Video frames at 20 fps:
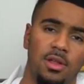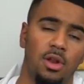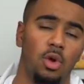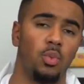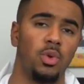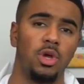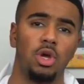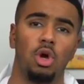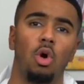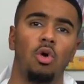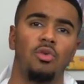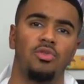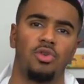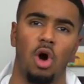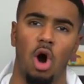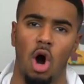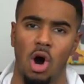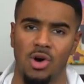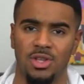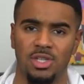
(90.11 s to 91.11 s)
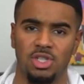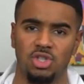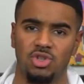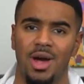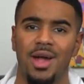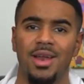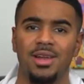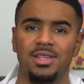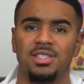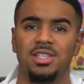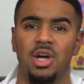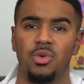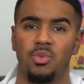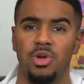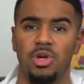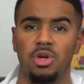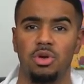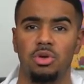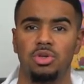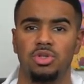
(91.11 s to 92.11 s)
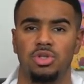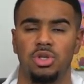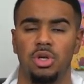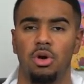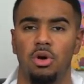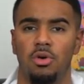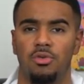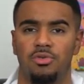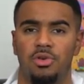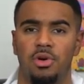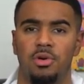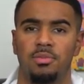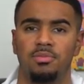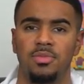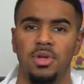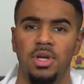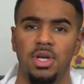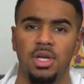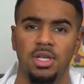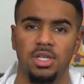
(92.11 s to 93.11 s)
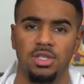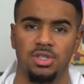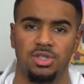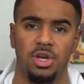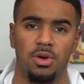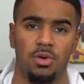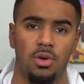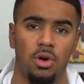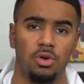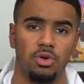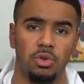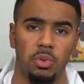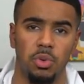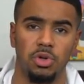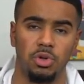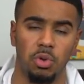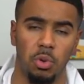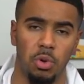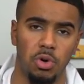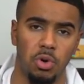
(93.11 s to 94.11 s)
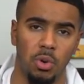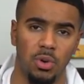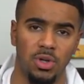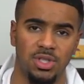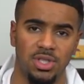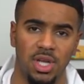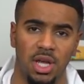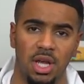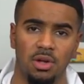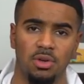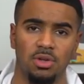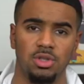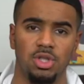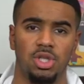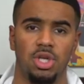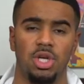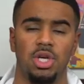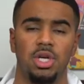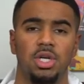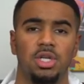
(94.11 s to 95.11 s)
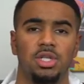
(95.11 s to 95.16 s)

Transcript: You know, we go over all the strategies that we use to go from zero doing door-to-door sales